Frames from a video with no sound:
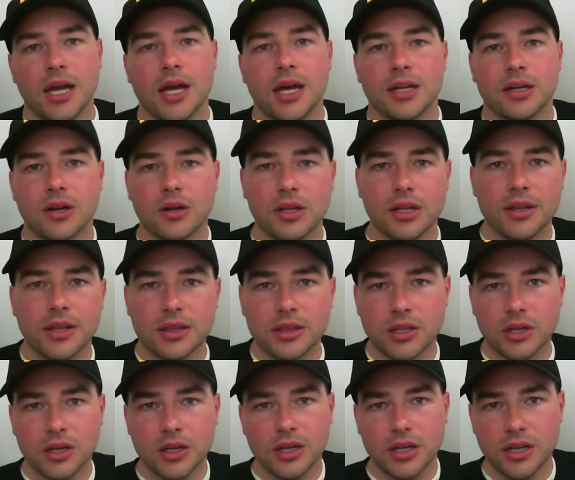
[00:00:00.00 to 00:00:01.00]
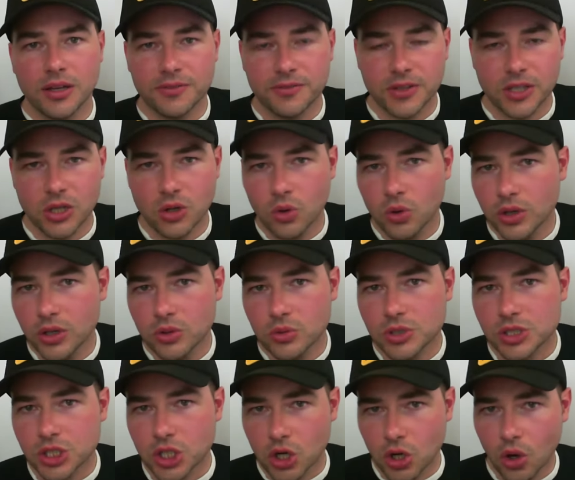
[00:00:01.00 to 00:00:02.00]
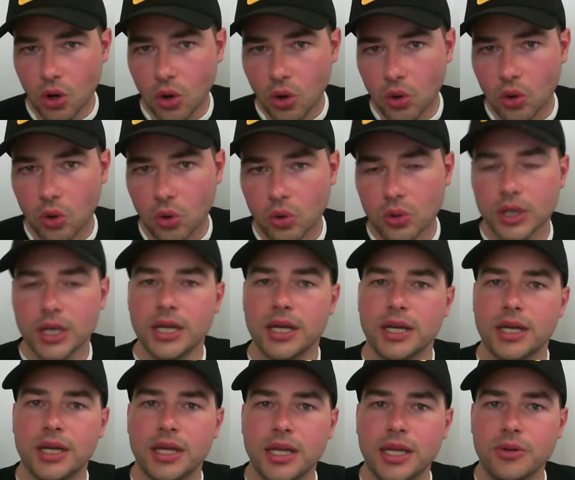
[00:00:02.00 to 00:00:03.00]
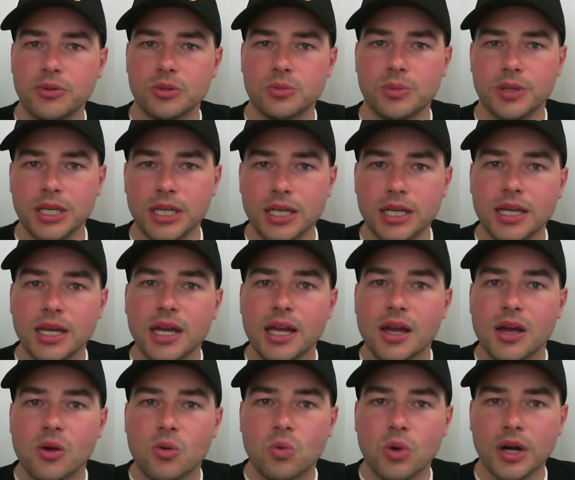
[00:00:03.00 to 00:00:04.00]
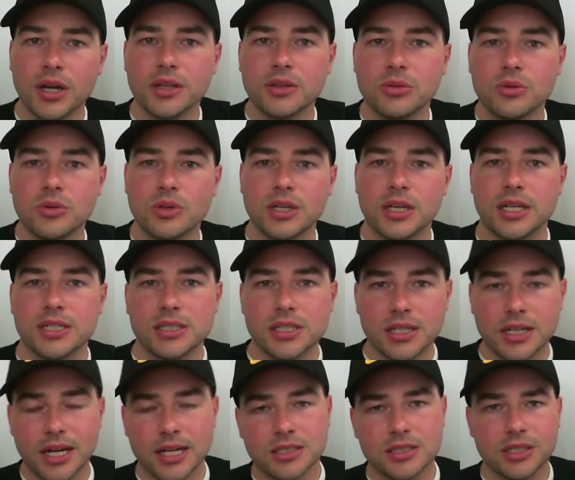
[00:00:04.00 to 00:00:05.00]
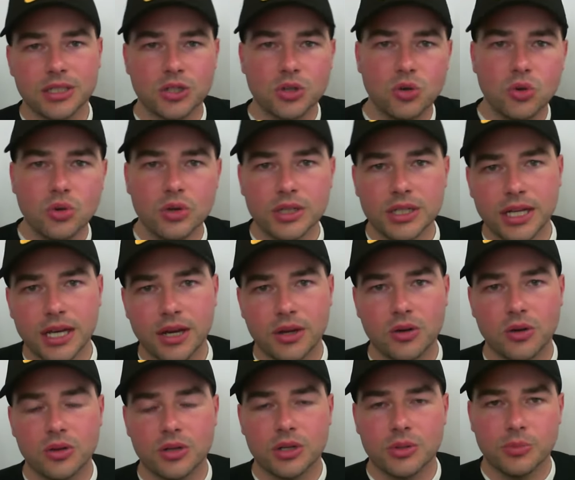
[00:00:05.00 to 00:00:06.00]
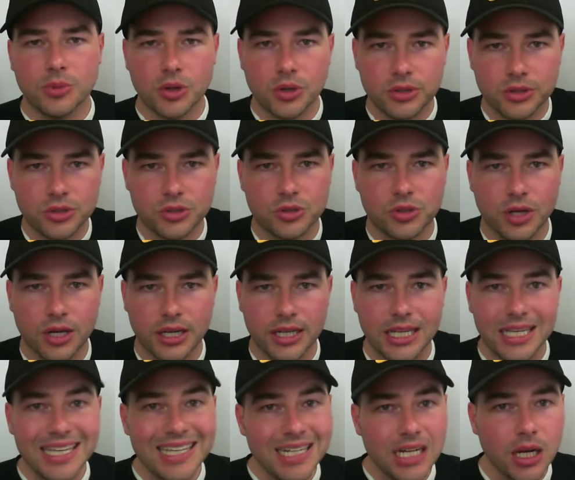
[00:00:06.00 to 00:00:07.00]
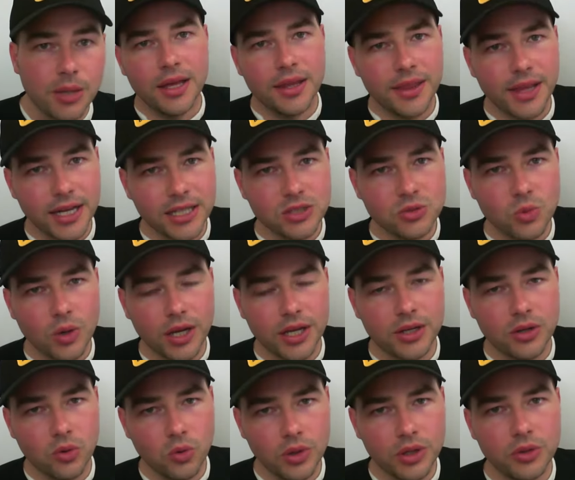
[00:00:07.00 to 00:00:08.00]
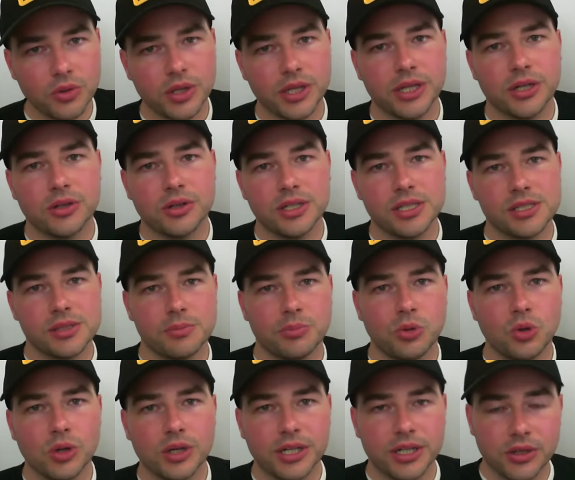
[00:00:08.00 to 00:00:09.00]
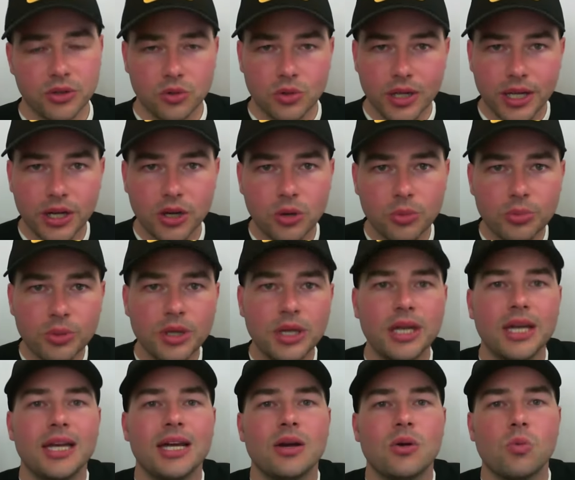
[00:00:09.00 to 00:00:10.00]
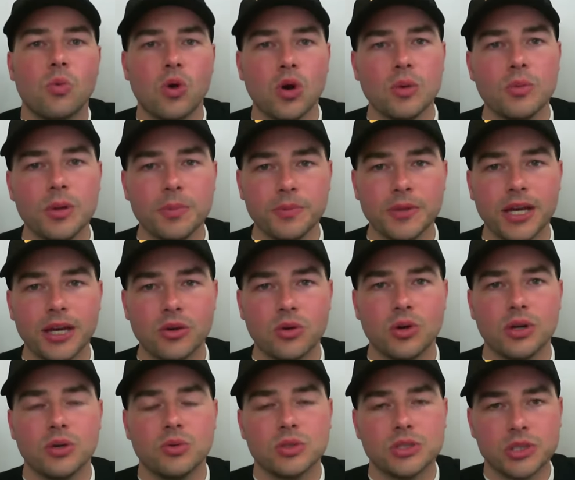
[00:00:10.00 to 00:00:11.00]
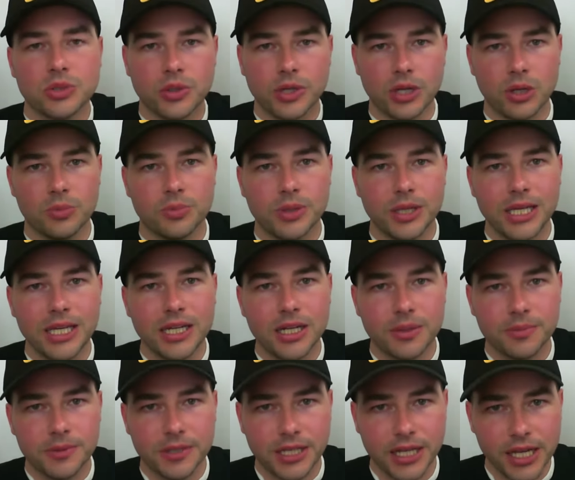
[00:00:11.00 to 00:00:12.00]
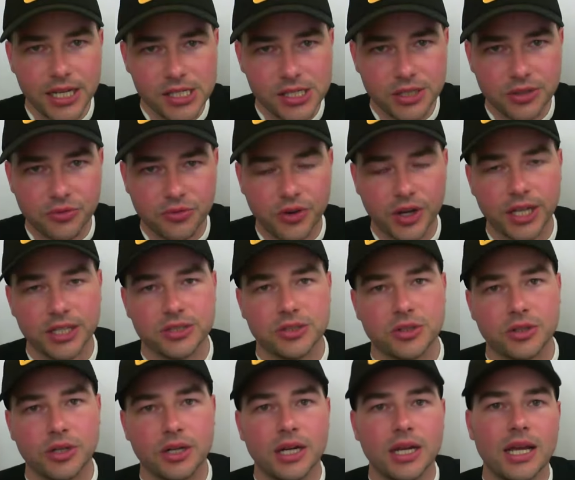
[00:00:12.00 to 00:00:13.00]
Not only that, if the oil was cold, it would be running through the engine and actually cooling down all the components you're trying to heat up. That's why an oil heater is important. It'll help warm up that oil, which will help heat up the engine faster.